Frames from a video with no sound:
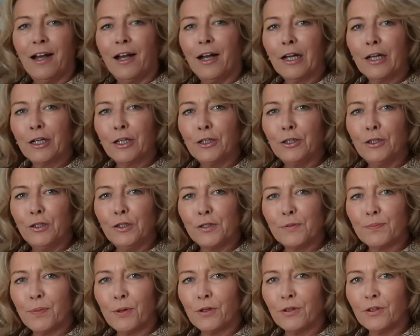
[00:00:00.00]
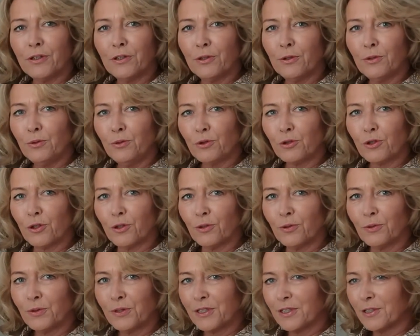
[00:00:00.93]
And can you spot the
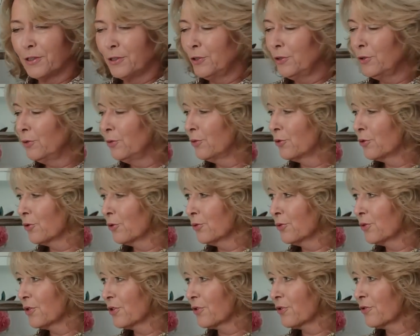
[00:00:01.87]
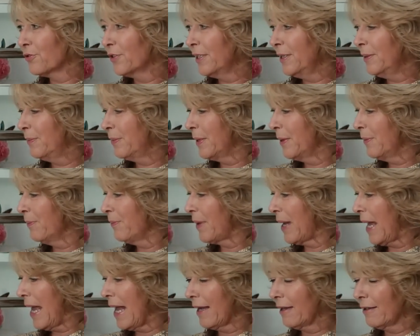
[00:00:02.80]
neutrals? The neutrals are creeping
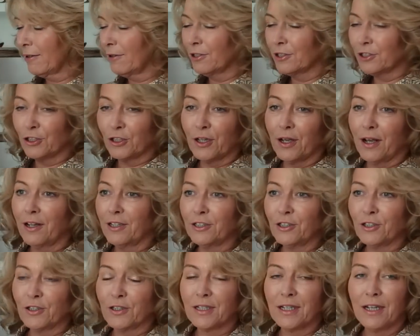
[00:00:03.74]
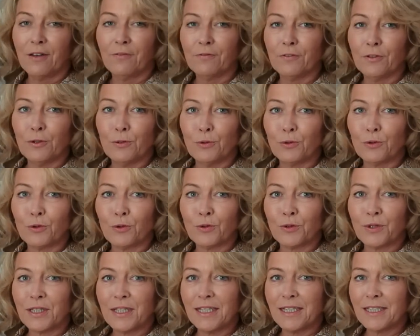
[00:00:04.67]
back. I just love
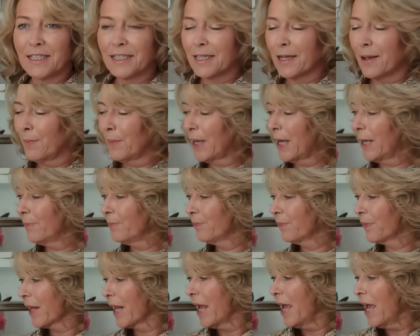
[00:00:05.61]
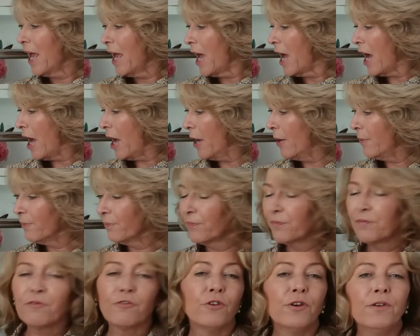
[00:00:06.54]
neutrals in summer.
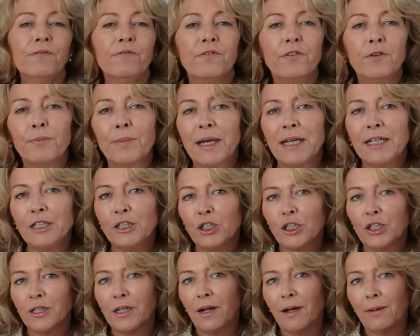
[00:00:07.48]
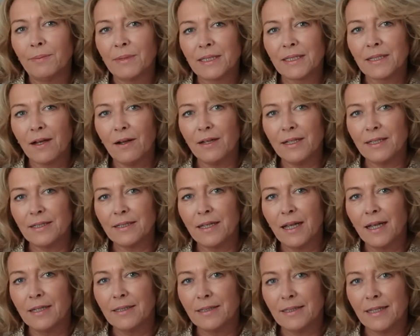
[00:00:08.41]
For information, I'm a
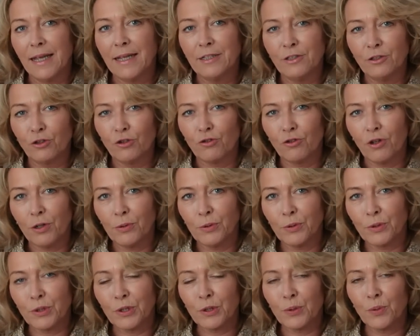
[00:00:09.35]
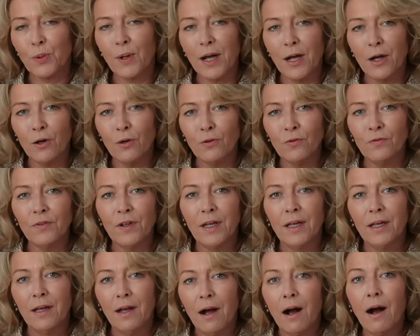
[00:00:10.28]
size 10/12.
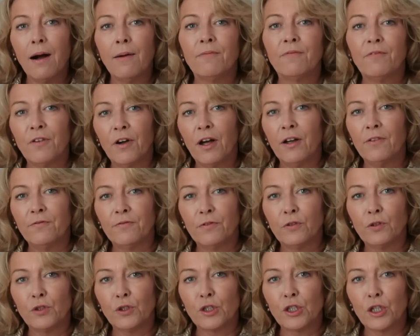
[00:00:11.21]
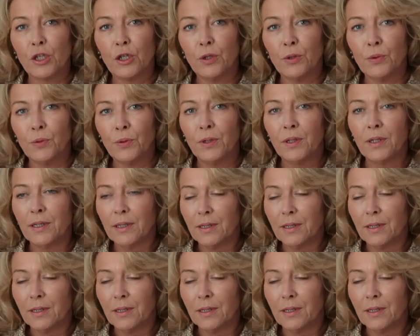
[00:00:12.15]
I'm 5'2".